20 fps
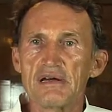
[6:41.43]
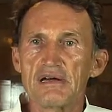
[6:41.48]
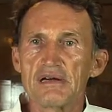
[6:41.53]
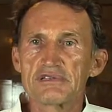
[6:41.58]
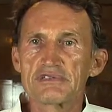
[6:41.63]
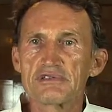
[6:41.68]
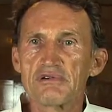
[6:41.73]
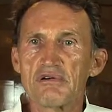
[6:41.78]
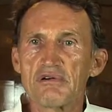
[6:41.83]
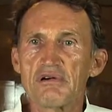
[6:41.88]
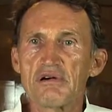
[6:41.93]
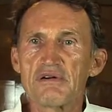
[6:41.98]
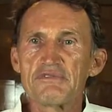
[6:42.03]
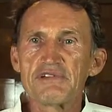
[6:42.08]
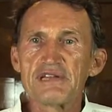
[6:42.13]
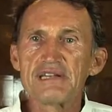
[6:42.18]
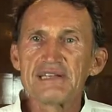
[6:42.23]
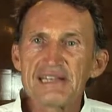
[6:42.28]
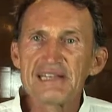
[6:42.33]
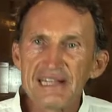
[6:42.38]
So
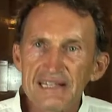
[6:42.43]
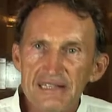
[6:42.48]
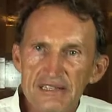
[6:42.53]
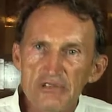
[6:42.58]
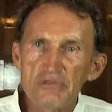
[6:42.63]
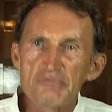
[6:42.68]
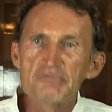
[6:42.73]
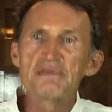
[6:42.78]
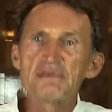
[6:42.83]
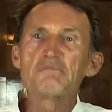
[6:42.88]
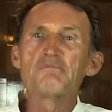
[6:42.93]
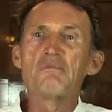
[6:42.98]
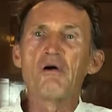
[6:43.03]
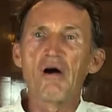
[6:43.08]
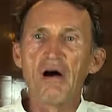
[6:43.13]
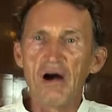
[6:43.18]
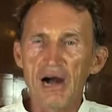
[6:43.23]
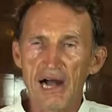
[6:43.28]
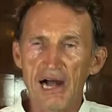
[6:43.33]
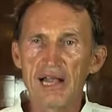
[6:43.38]
we need to be
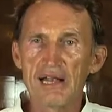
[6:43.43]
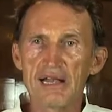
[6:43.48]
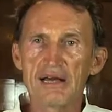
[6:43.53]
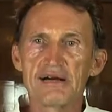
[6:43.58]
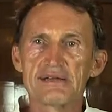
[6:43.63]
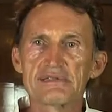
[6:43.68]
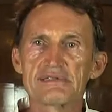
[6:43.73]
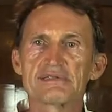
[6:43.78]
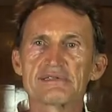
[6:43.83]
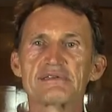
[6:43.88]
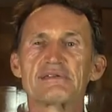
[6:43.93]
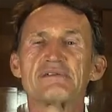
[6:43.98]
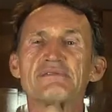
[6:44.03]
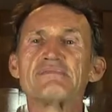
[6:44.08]
more alert,